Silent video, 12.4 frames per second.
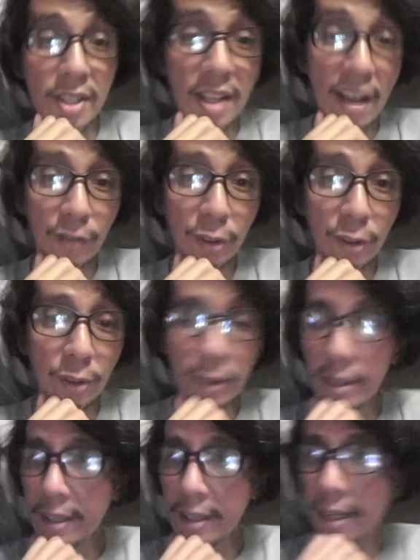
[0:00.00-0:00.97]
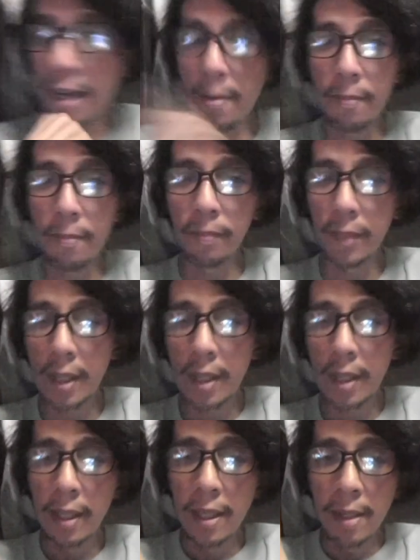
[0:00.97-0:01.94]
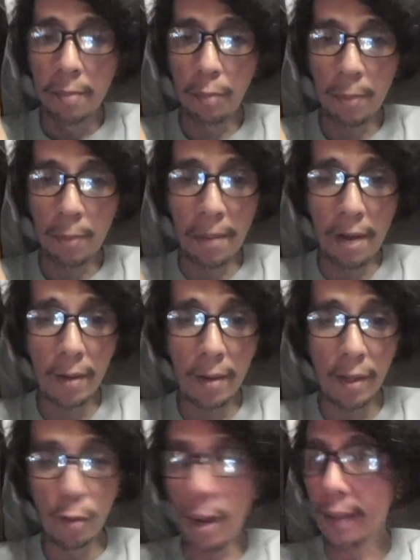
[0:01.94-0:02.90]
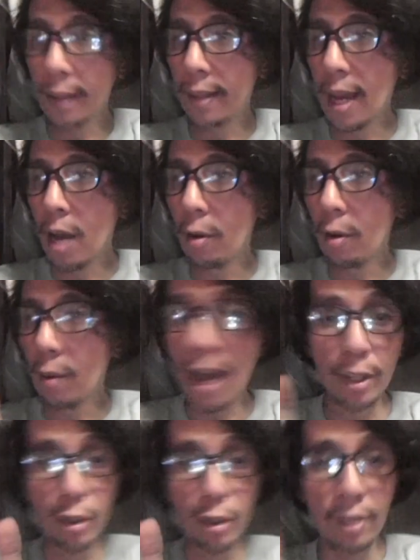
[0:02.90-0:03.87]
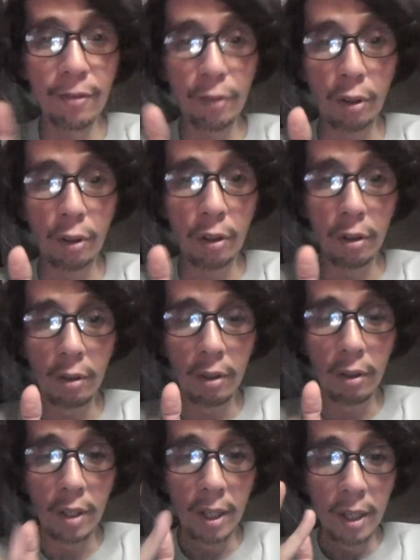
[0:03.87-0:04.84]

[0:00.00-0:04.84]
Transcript: afternoon, kasi I'm preparing right now actually for